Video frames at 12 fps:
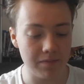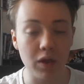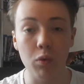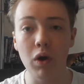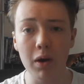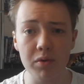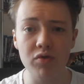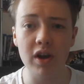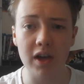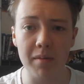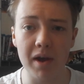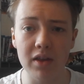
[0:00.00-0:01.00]
what I would
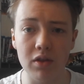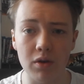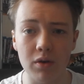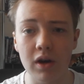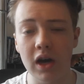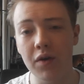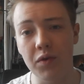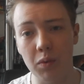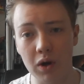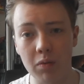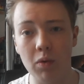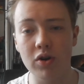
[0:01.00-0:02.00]
recommend though, if you
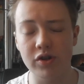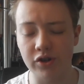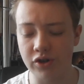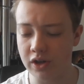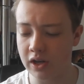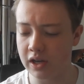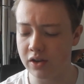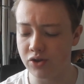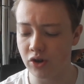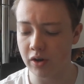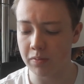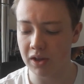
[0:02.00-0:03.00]
want to watch
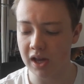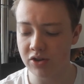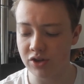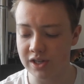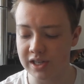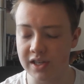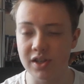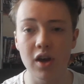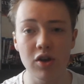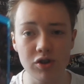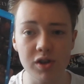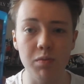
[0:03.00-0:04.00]
enjoyable action scenes,
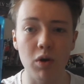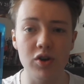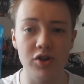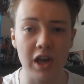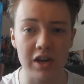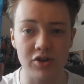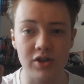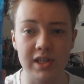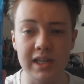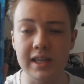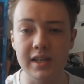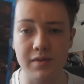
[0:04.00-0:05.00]
just watch the action
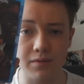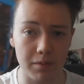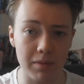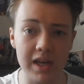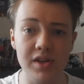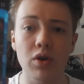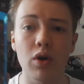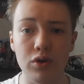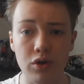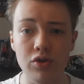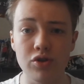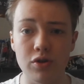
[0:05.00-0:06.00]
scenes from this on
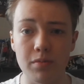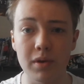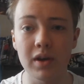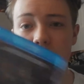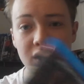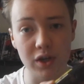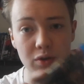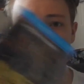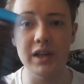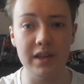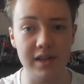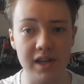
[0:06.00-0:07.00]
YouTube, so you don't
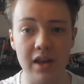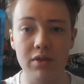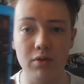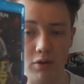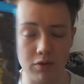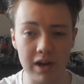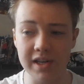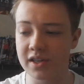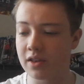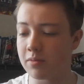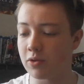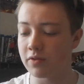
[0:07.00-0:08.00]
need to sit through the rest of
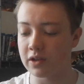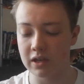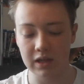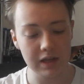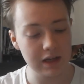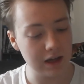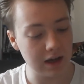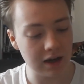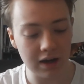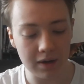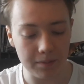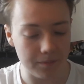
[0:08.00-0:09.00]
the movie.
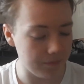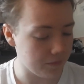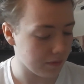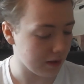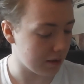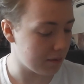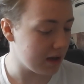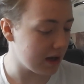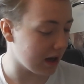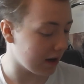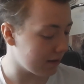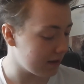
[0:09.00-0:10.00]
But
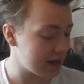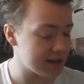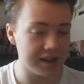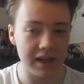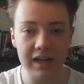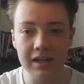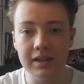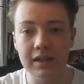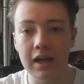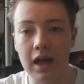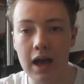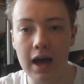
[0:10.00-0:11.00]
yeah, that's that.
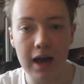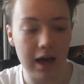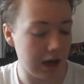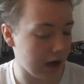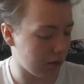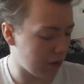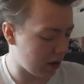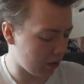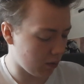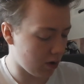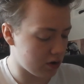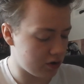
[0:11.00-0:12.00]
I will
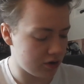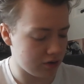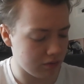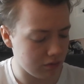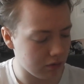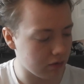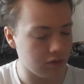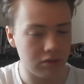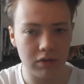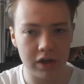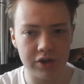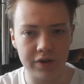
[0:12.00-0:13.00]
watch
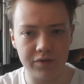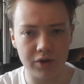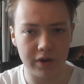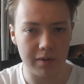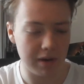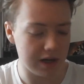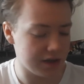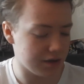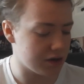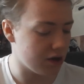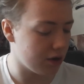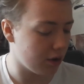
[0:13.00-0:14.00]
Legend of Drunken Master
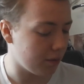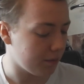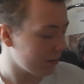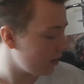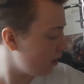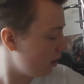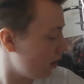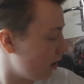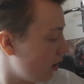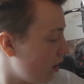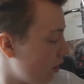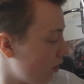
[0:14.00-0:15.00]
soon though.
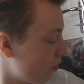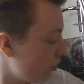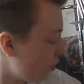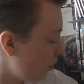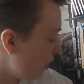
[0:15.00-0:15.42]
So